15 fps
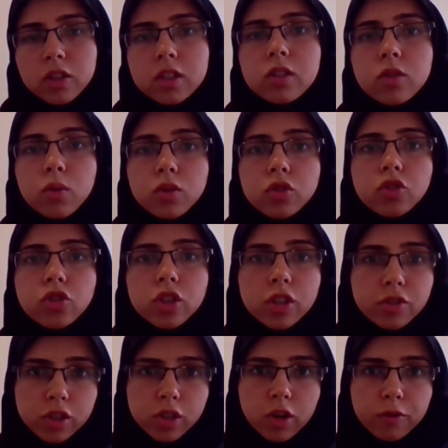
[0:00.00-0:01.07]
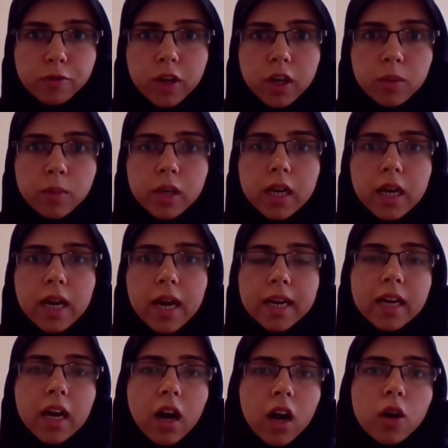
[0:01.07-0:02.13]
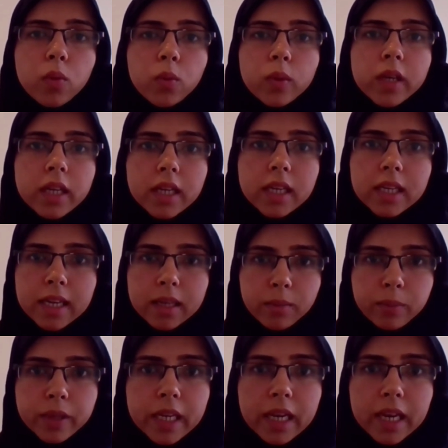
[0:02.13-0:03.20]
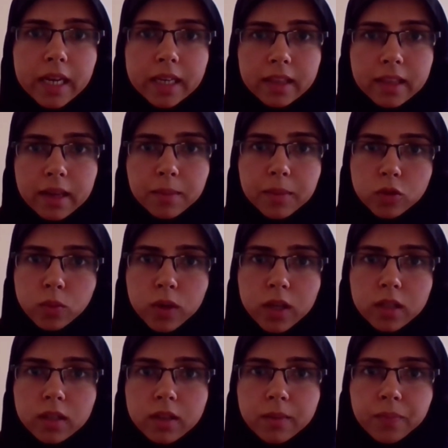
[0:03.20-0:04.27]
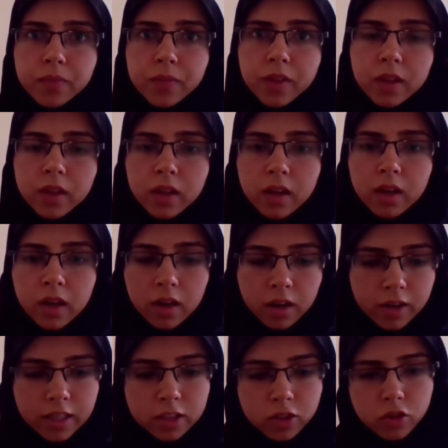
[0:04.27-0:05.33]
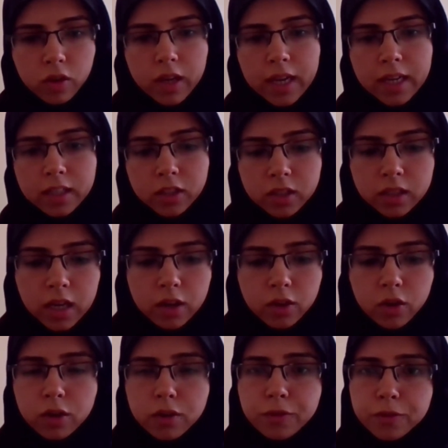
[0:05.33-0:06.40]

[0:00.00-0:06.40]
those children of Karbala and how we can be like them as well right so let's start